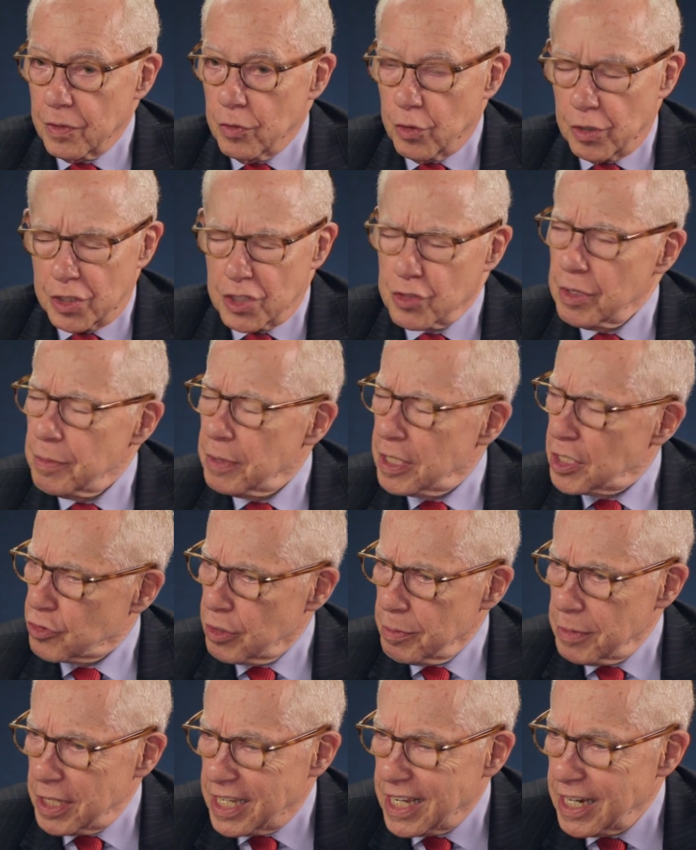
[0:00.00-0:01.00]
or extremely,
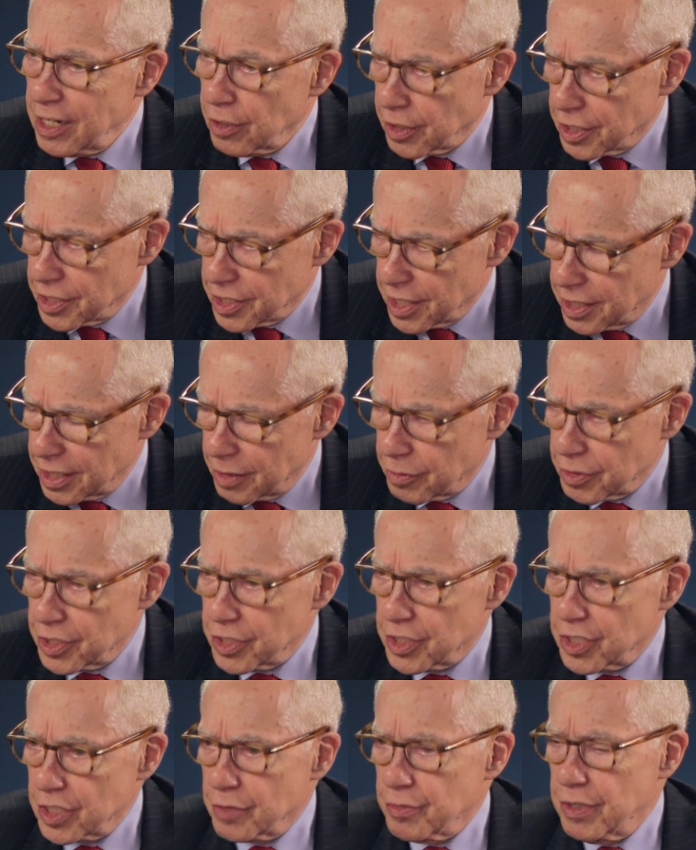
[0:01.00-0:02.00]
extremely careless, I think was
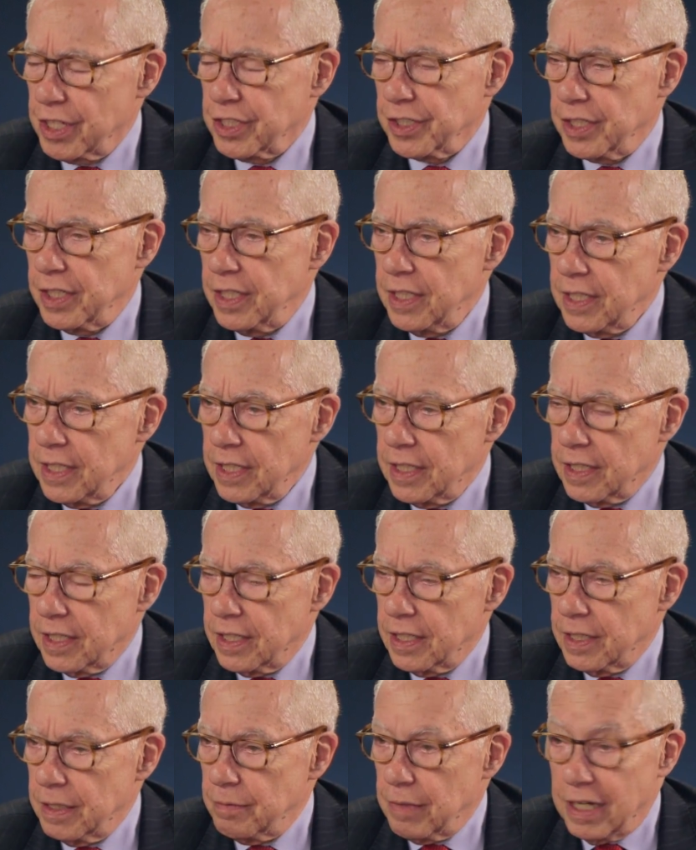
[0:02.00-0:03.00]
his expression.
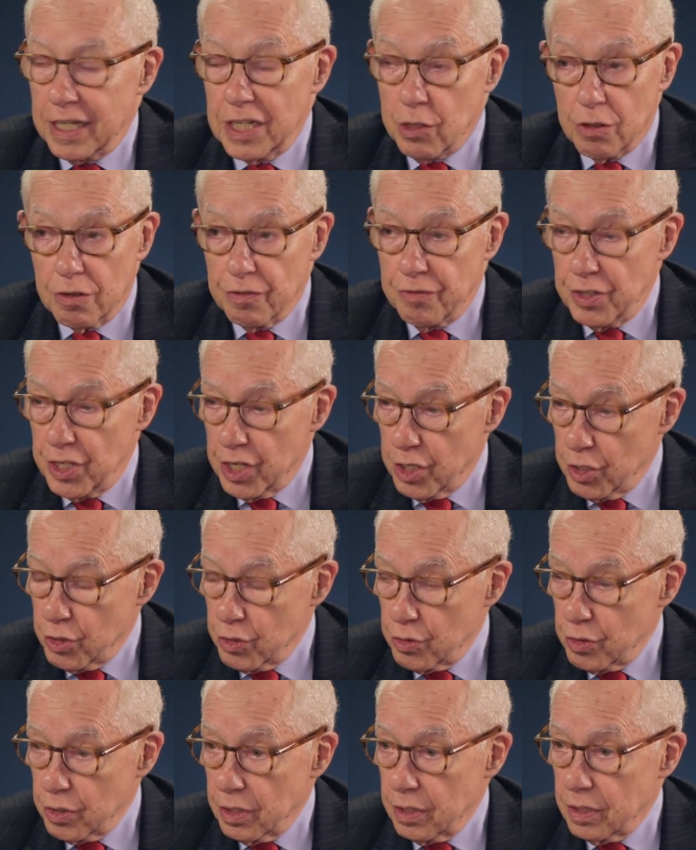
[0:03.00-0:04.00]
Um, I know of
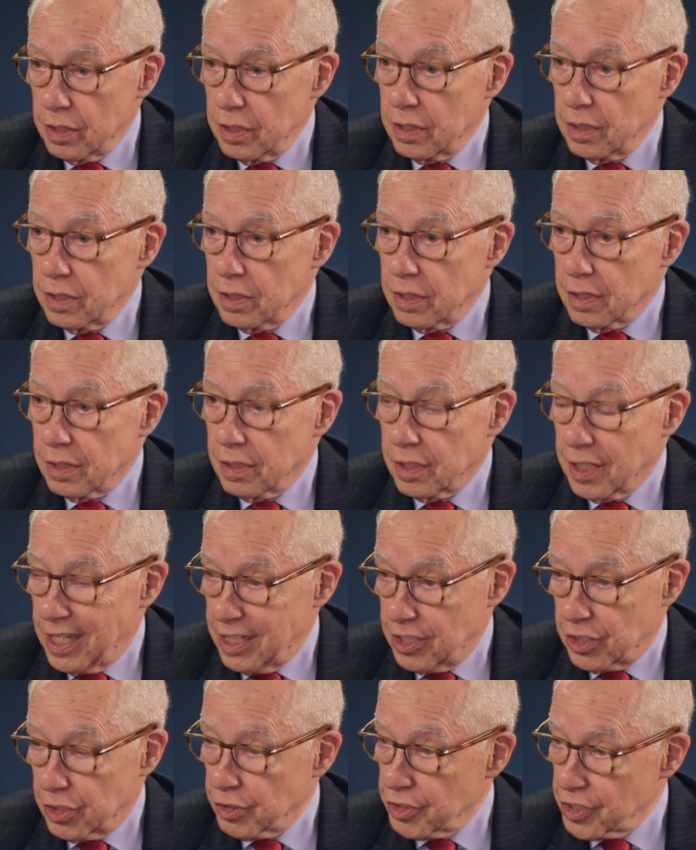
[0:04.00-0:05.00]
no
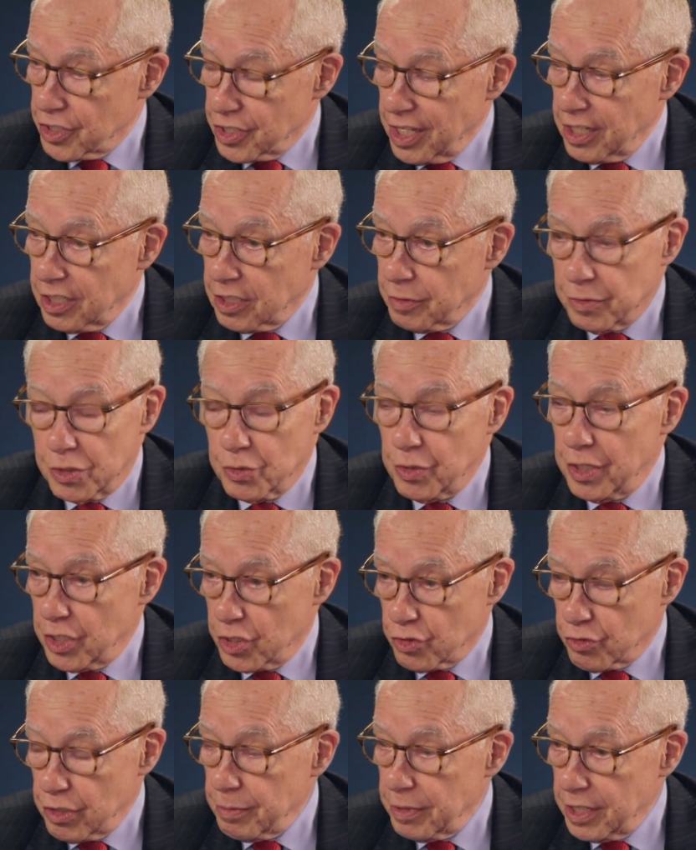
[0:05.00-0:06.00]
logical distinction between
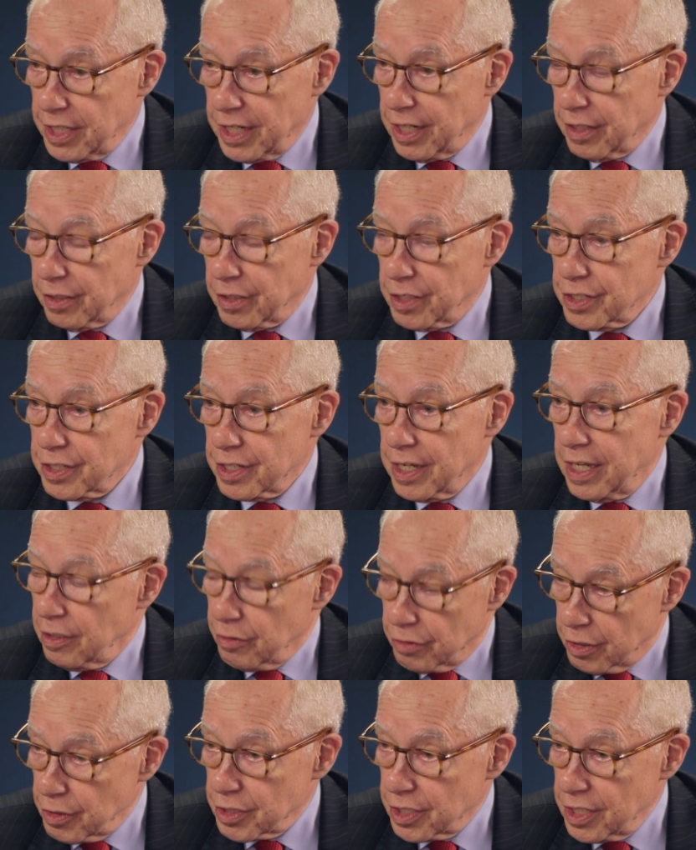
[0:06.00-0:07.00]
extremely careless
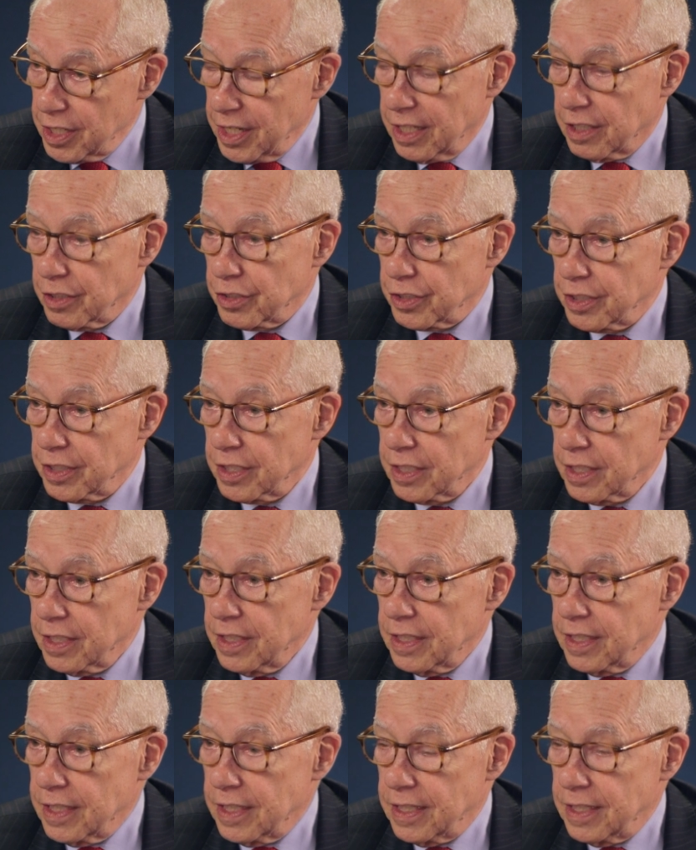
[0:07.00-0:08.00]
and grossly negligent,
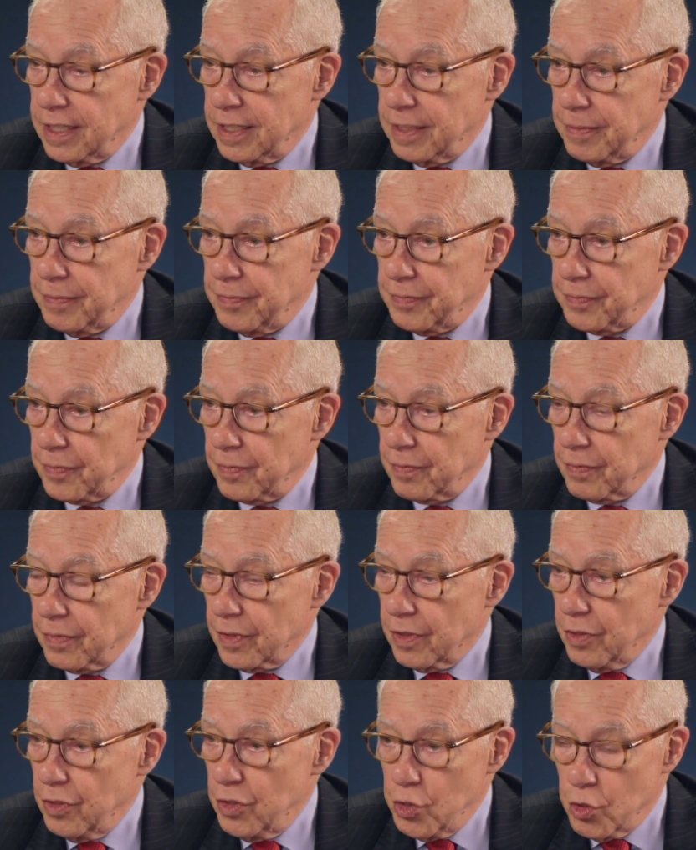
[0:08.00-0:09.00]
um,
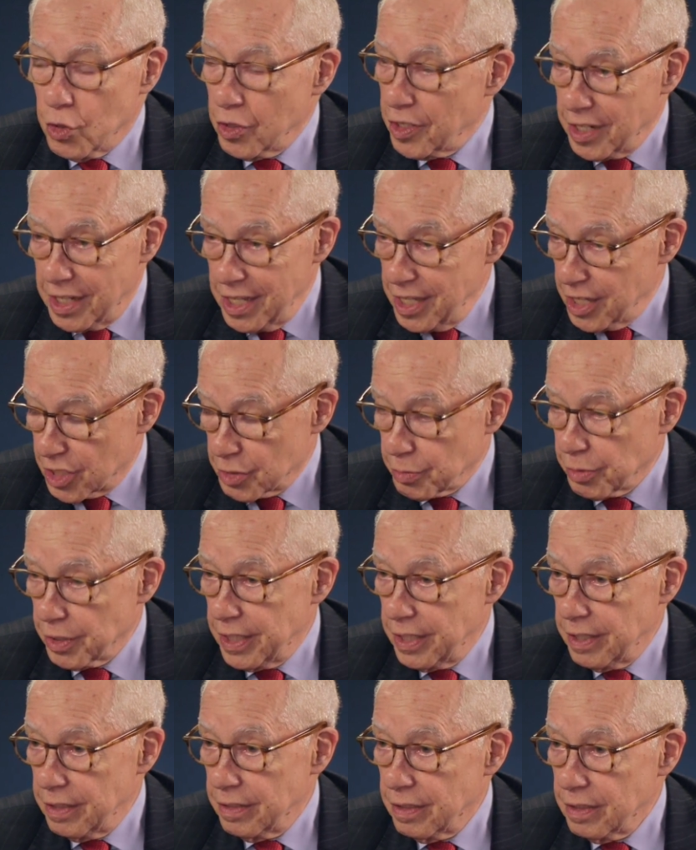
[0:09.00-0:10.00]
nor did he
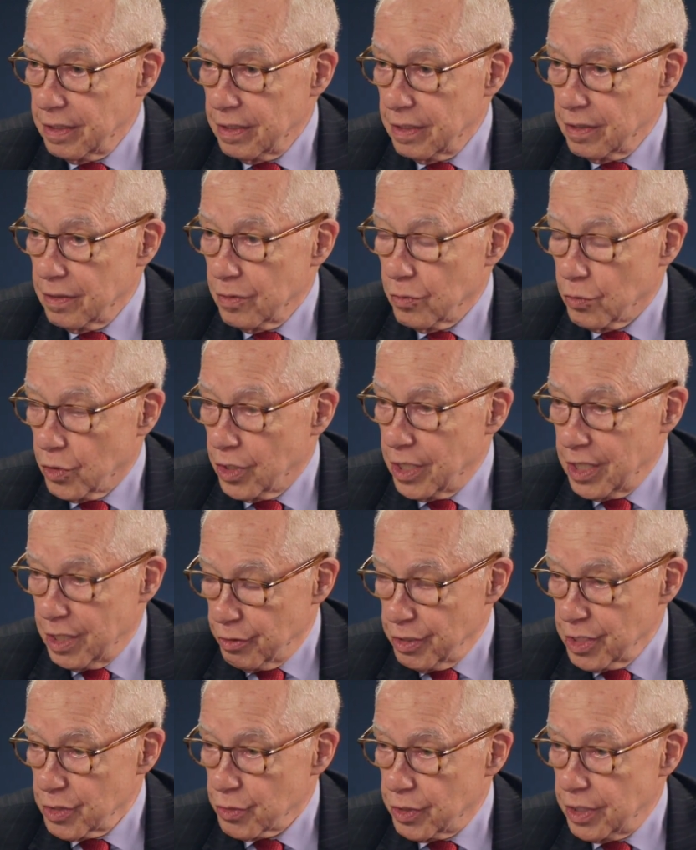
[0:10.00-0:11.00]
explain why
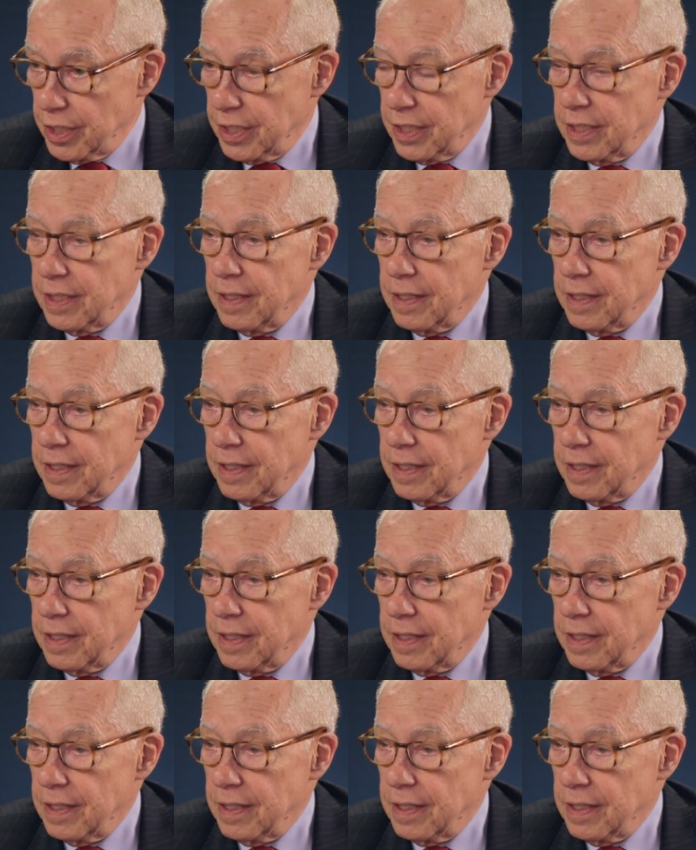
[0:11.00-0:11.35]
there is one.